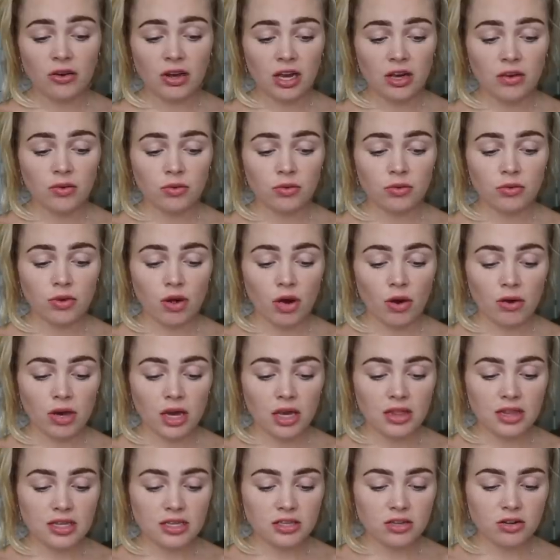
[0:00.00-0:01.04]
okay oh
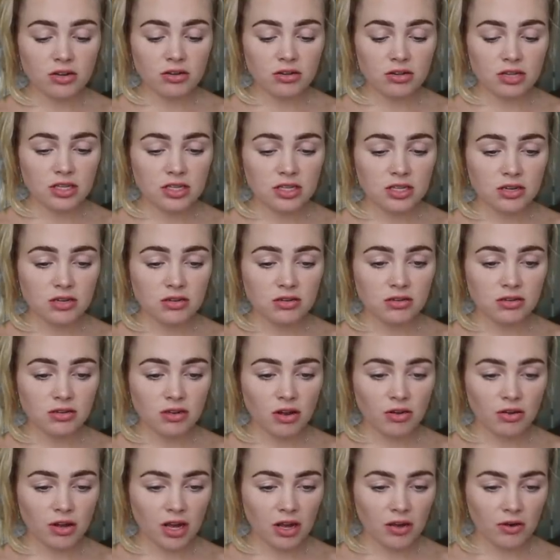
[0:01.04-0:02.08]
okay this girl this girl
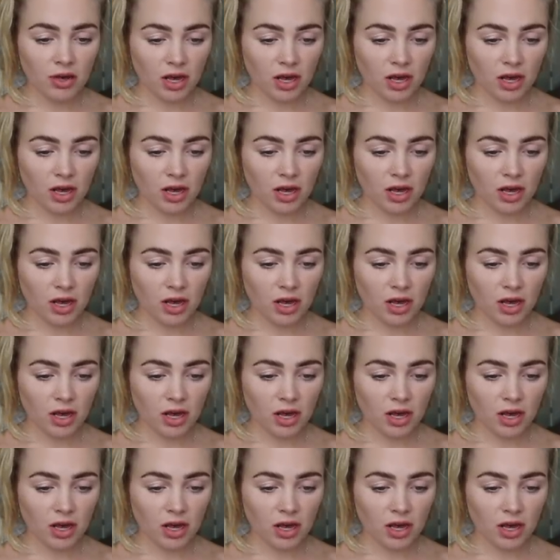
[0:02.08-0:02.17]
okay